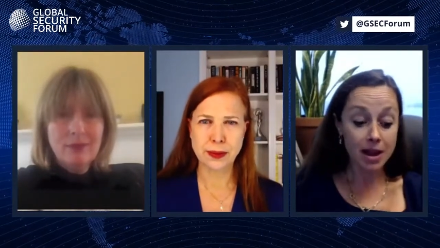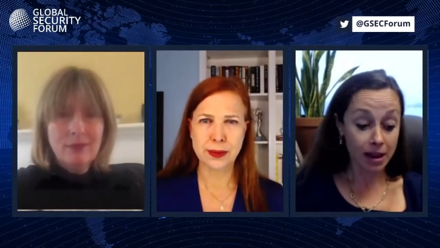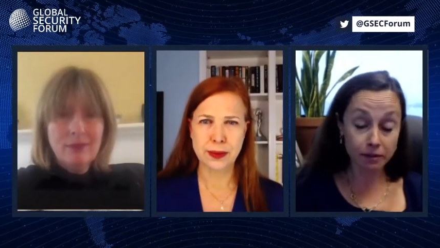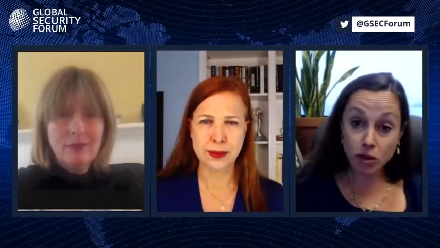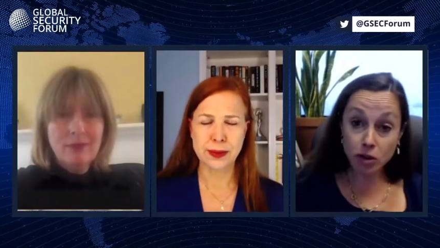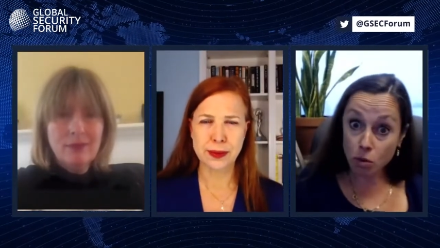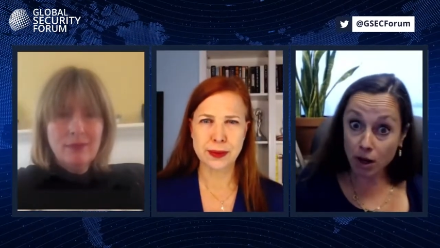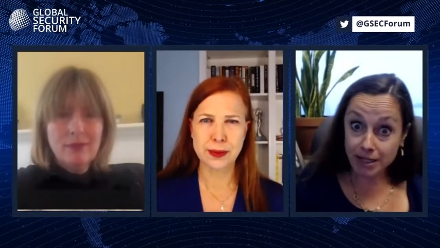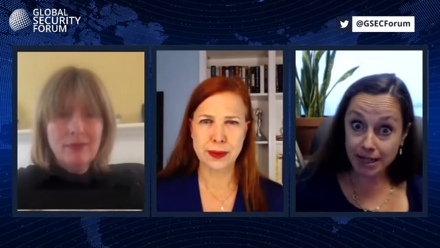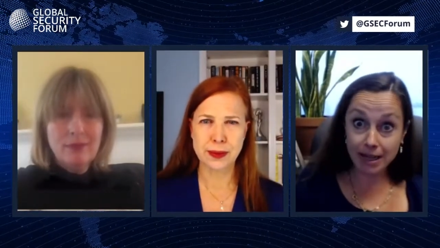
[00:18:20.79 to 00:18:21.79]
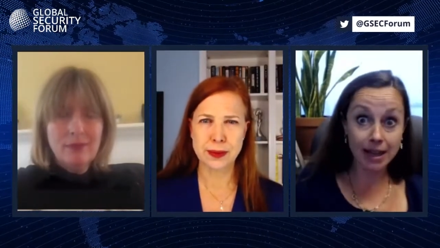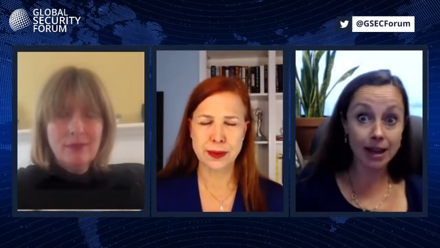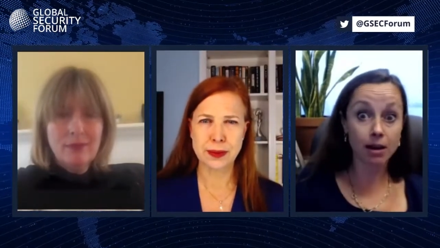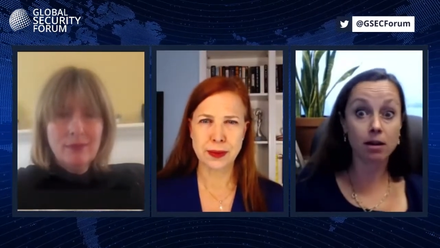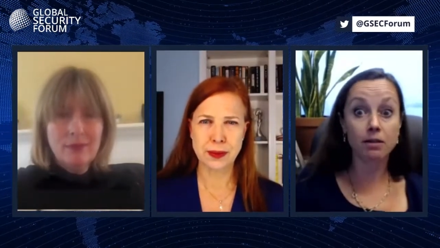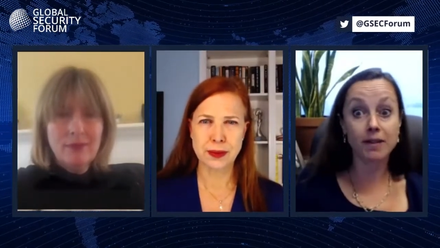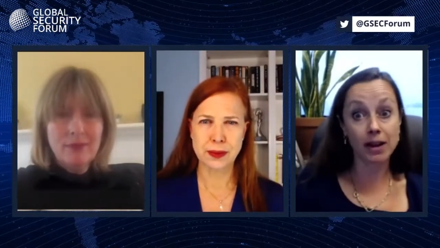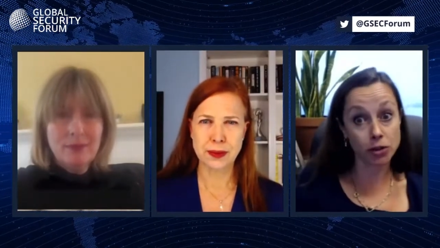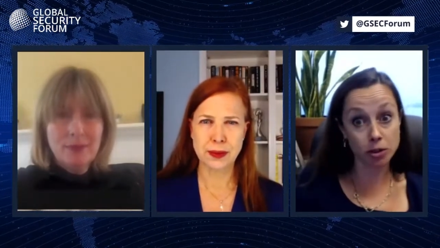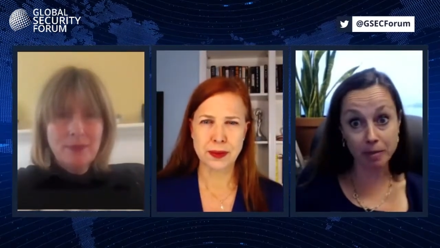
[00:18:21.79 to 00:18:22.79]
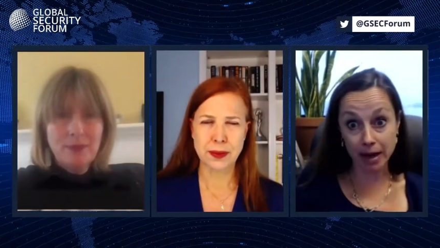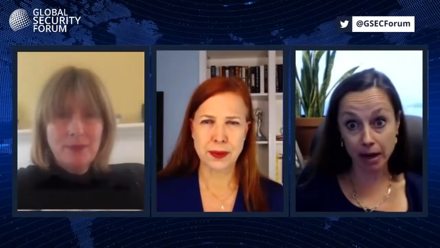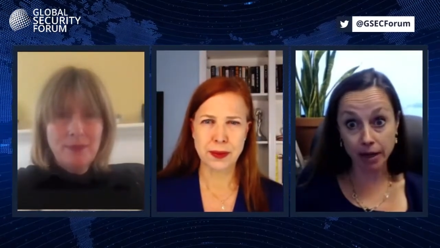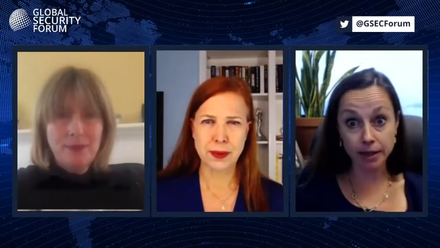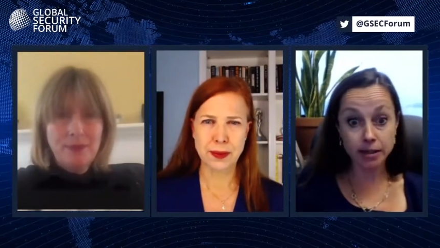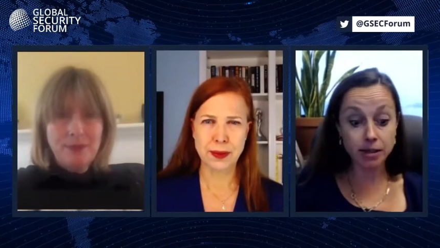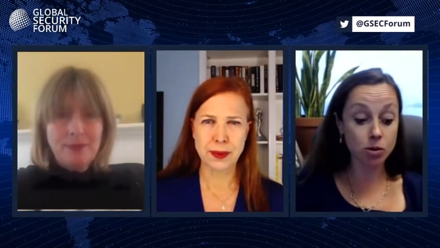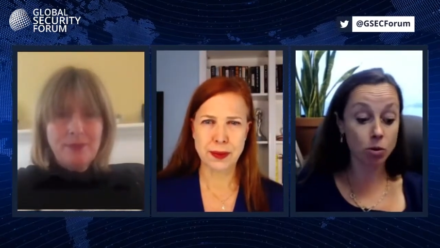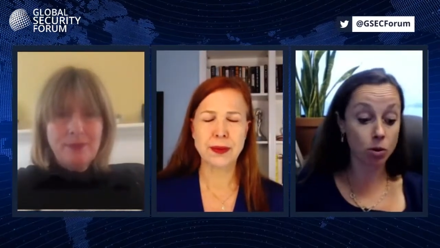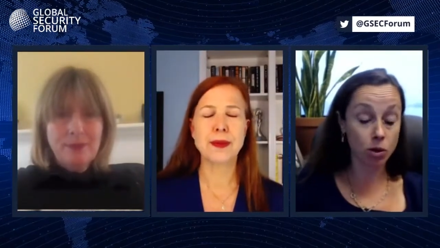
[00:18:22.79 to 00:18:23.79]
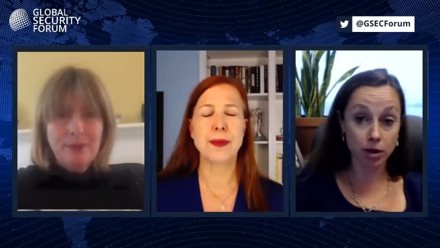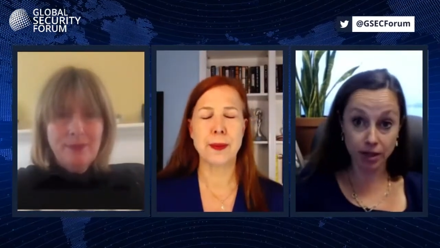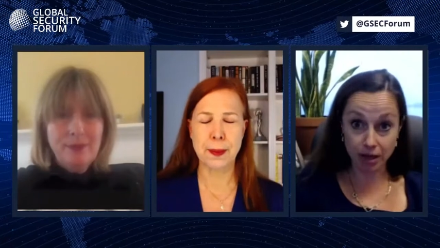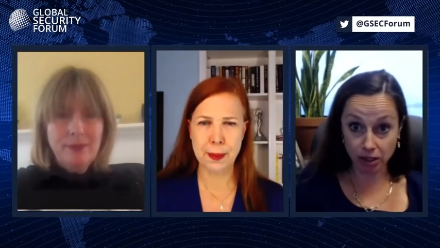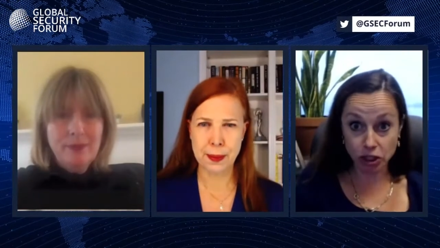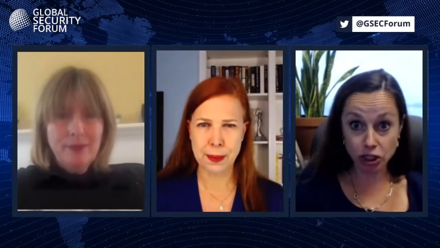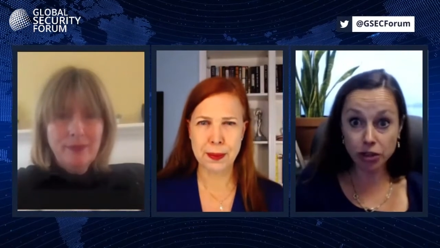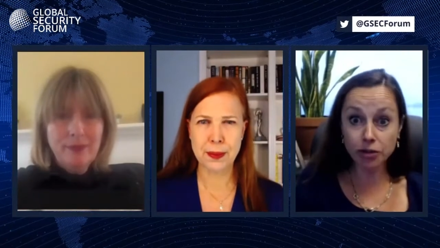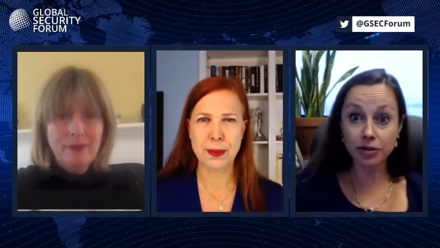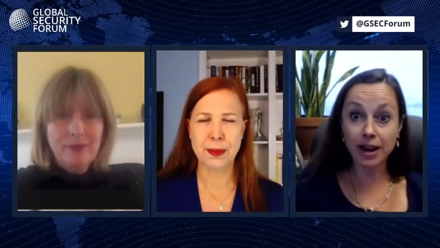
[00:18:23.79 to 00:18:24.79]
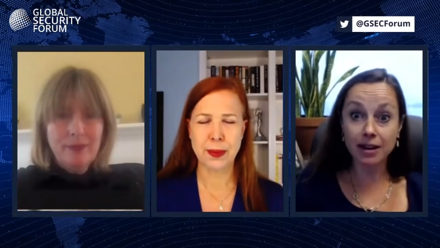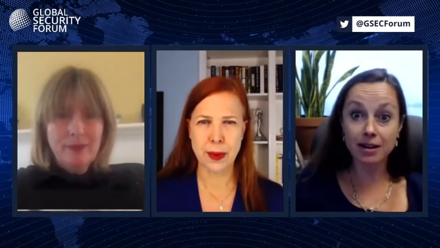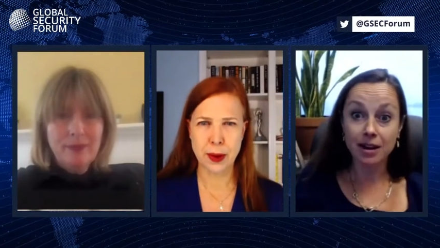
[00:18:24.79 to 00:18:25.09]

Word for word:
Speaker 1: If you are taking care of elder parents or young children,